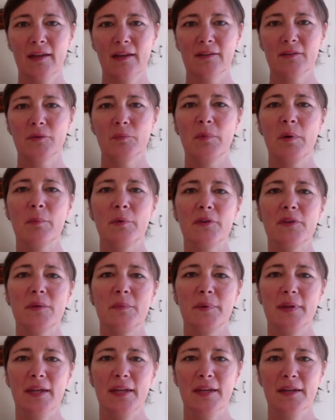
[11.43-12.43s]
So remember, at the
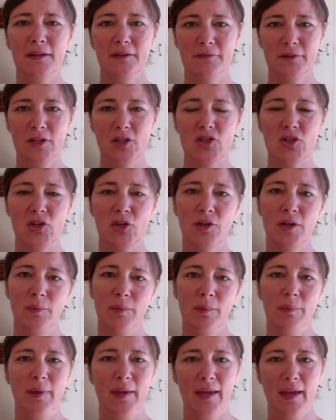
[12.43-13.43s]
beginning of our journey,
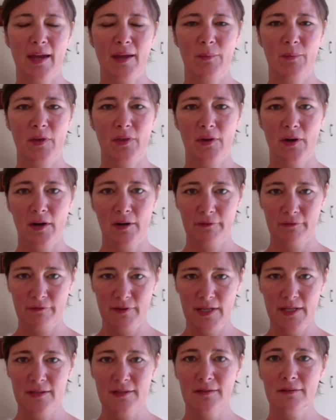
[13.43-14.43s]
we began with our
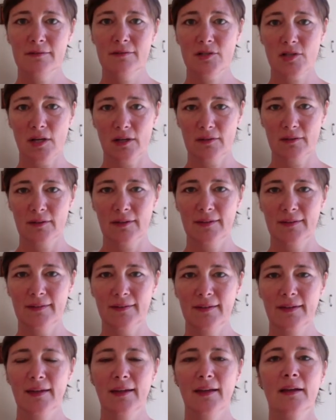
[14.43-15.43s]
feet chakras.